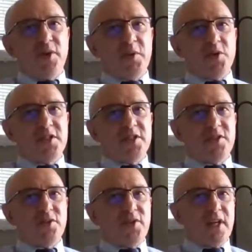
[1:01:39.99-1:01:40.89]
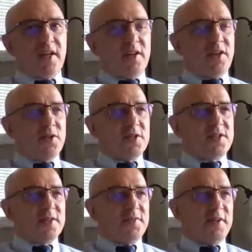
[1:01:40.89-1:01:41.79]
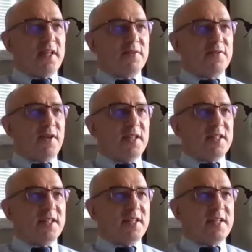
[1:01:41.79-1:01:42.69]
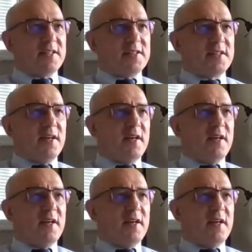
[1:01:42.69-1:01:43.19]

I wanted to thank you and Sophia for leading these